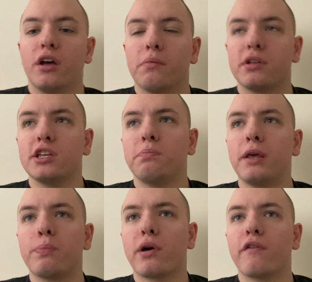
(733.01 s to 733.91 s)
But these
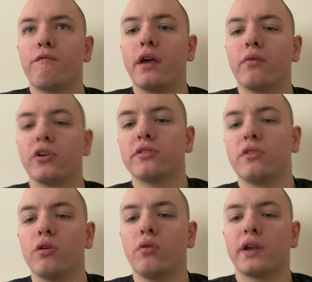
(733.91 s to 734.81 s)
people have feelings,
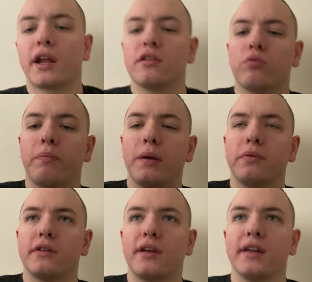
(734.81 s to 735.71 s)
too, and I just want
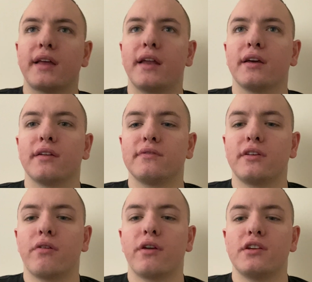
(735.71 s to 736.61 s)
people to take that into
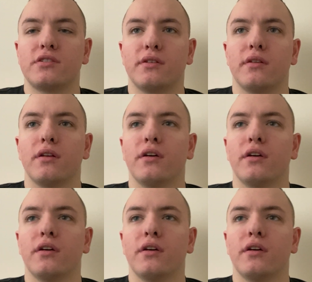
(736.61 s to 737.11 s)
consideration.